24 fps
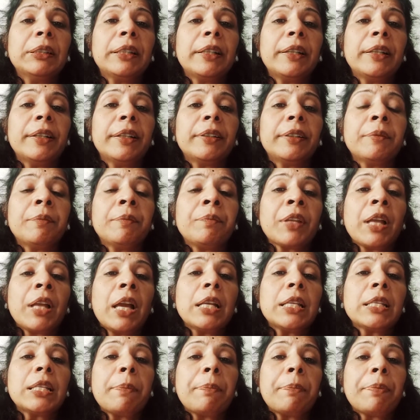there
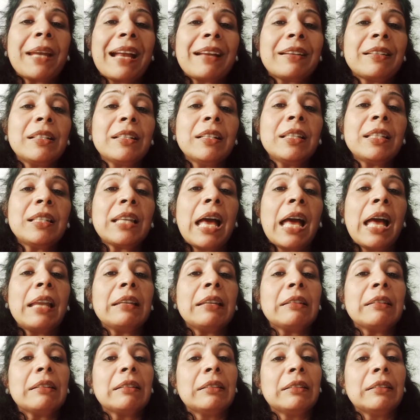it's a practice
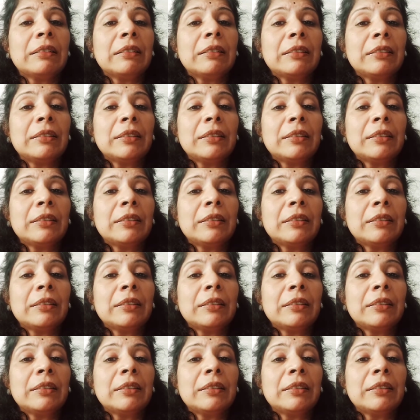and uh,